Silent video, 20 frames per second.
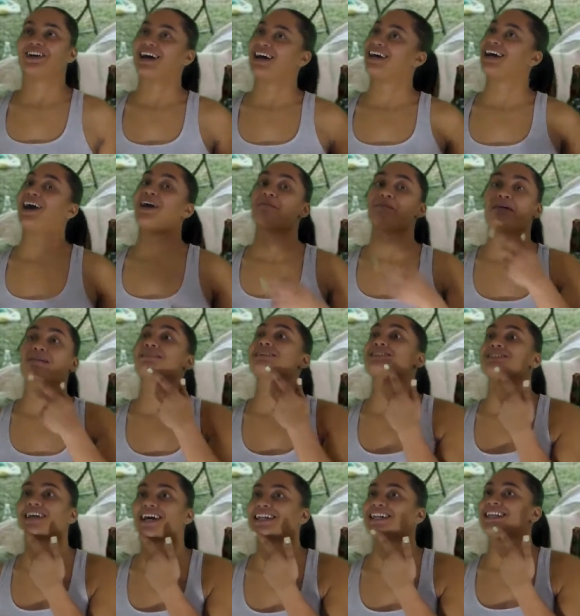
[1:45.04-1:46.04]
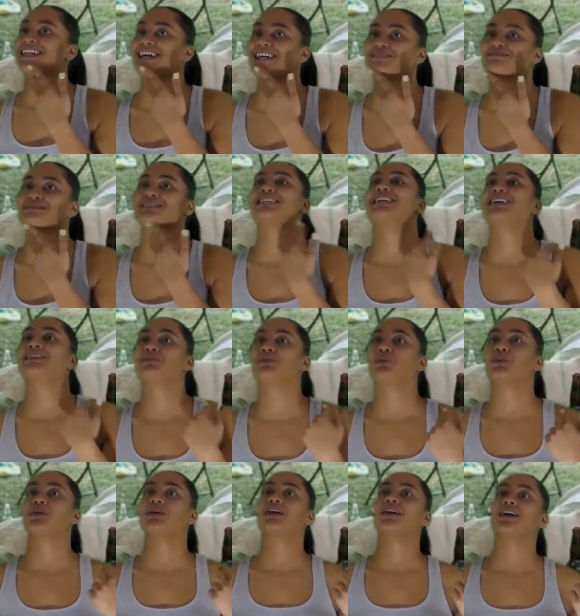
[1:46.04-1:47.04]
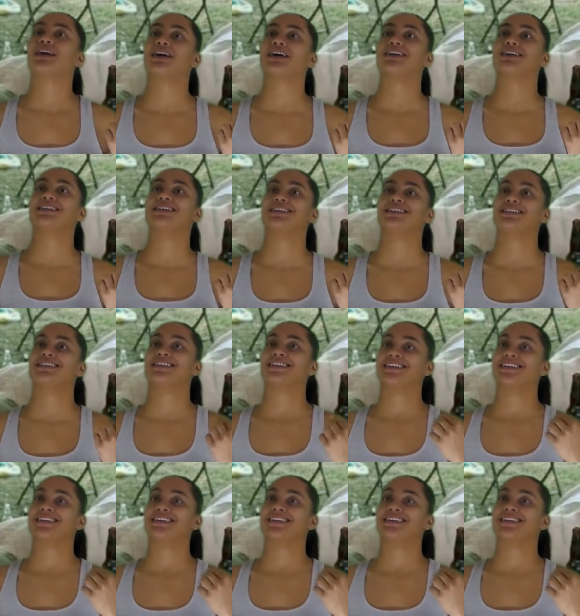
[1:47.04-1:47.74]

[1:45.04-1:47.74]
well, I'm only trying to let him see one.